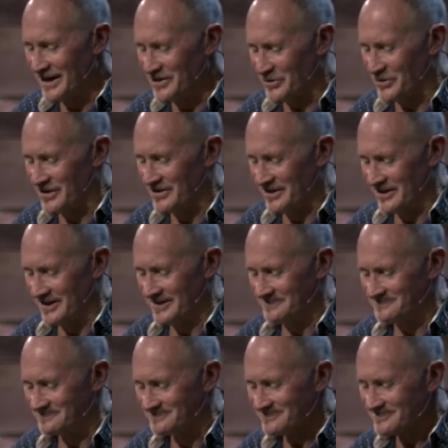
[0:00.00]
eighth key
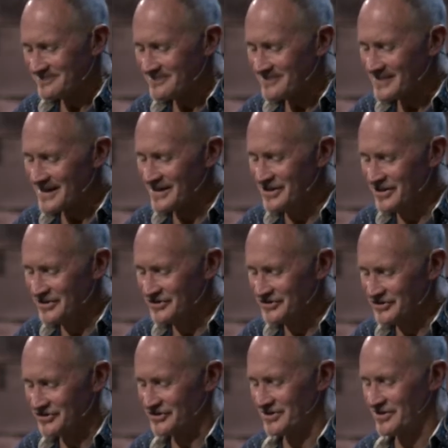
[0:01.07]

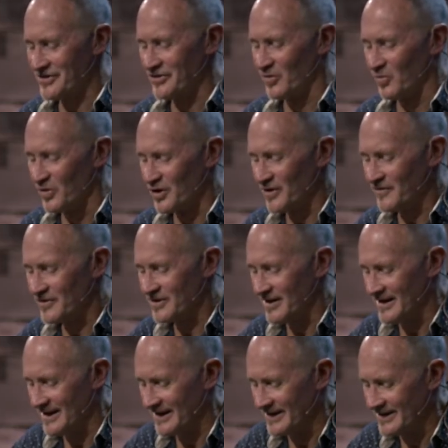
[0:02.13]
is the Word of
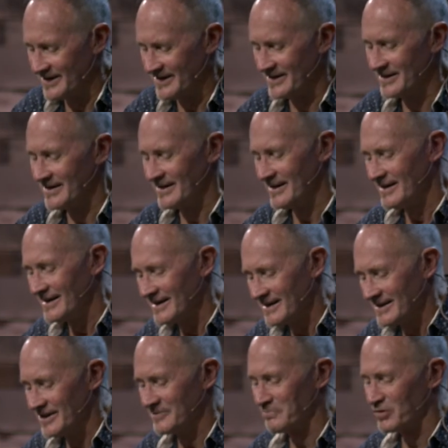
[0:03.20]
God.
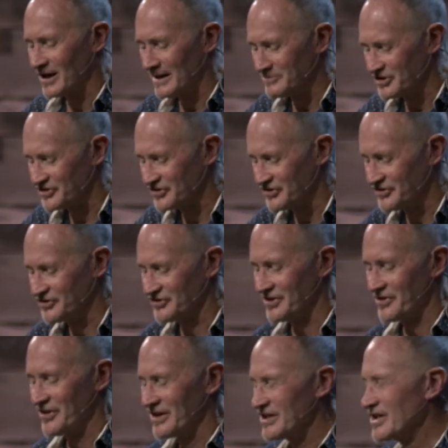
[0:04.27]
He promises
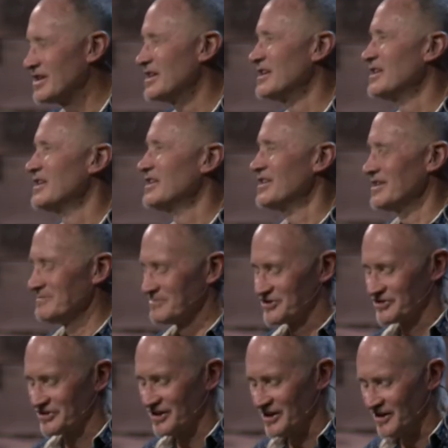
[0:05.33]
that He
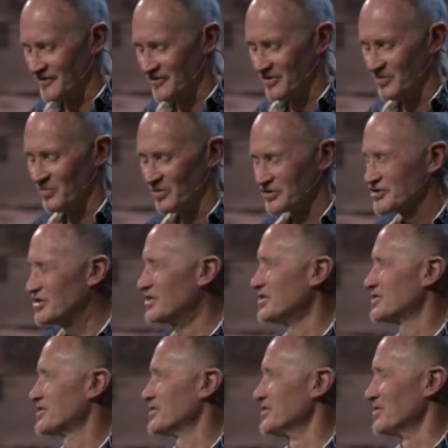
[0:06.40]
Himself will
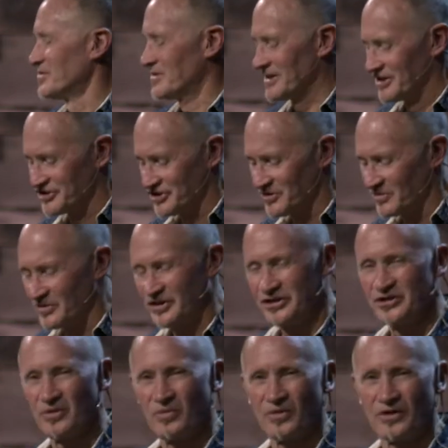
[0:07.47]
teach you as you
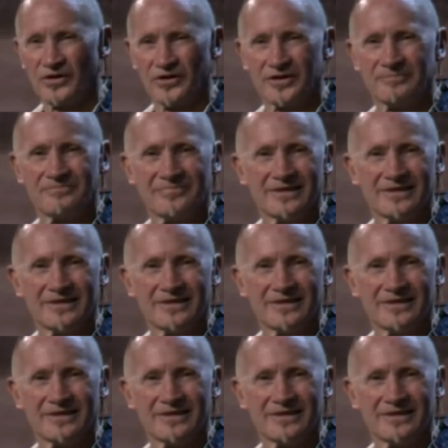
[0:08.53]
read your Word,